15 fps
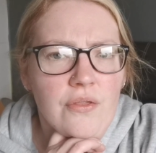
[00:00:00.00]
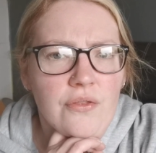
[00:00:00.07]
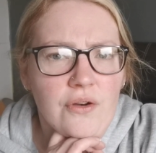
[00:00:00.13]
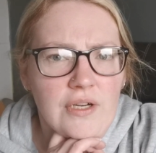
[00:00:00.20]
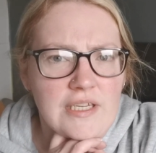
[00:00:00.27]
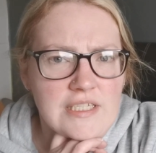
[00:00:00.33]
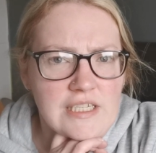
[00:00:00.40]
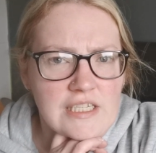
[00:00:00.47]

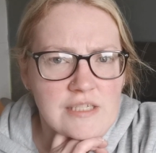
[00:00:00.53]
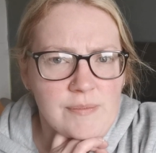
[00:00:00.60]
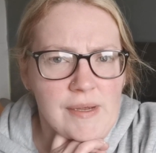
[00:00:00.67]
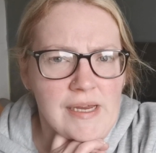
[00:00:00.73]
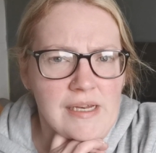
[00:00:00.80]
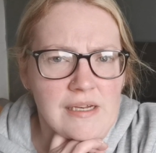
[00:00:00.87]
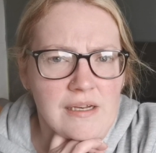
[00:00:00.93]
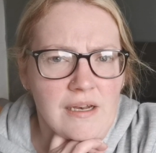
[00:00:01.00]
36
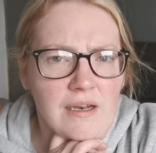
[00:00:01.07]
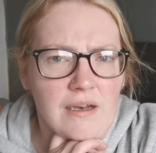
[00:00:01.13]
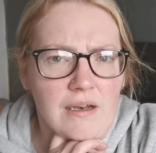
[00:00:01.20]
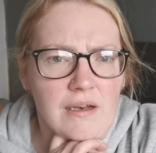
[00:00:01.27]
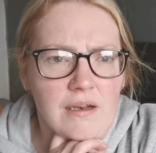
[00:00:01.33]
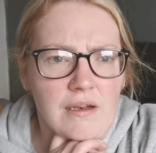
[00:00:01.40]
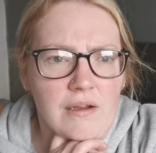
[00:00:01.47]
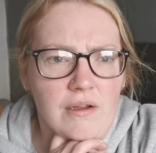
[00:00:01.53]
mile
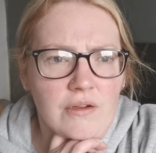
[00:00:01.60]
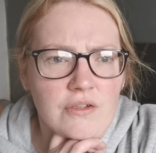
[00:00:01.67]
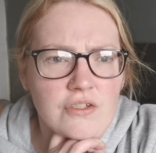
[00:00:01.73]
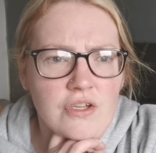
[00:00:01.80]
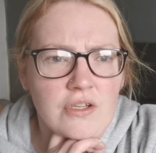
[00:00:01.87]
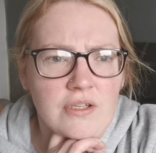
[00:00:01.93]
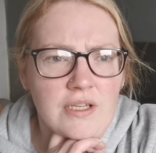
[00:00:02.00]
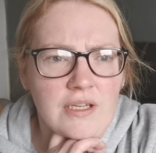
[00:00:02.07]
on
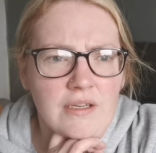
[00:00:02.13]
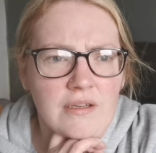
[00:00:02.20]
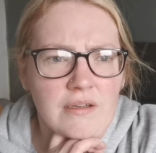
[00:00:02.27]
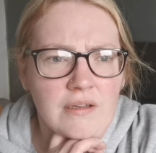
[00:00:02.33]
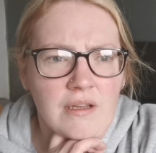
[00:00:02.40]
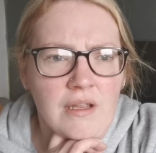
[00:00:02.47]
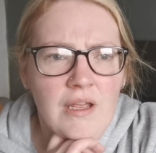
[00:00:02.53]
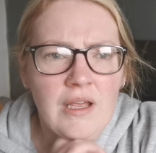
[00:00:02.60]
Sunday.
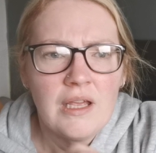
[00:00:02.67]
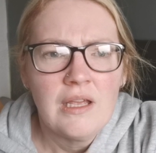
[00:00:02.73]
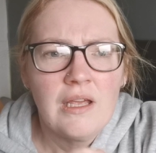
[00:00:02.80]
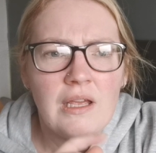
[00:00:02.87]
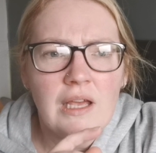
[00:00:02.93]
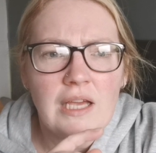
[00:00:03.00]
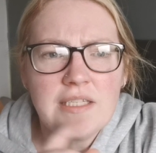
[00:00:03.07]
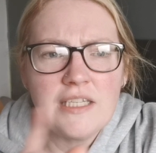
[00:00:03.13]

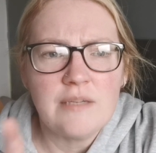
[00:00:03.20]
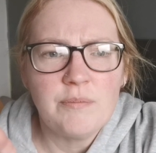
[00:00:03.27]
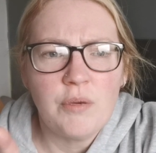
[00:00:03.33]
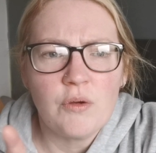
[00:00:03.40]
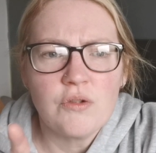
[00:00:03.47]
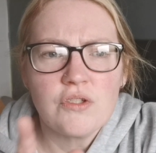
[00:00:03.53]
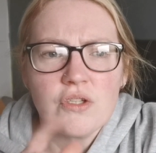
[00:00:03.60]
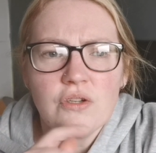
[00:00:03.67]
I did
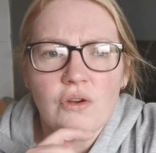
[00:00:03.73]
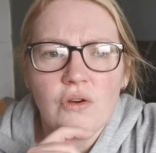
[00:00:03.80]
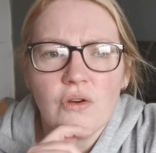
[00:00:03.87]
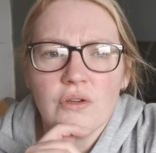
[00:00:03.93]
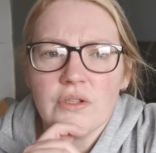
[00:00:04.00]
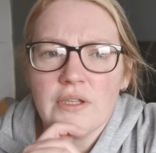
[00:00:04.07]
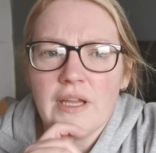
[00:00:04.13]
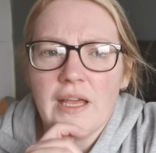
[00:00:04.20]
post it
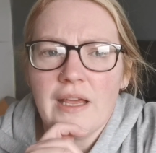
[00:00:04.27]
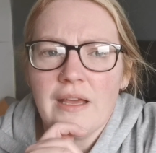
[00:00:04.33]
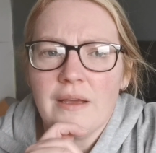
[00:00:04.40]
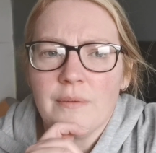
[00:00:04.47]
on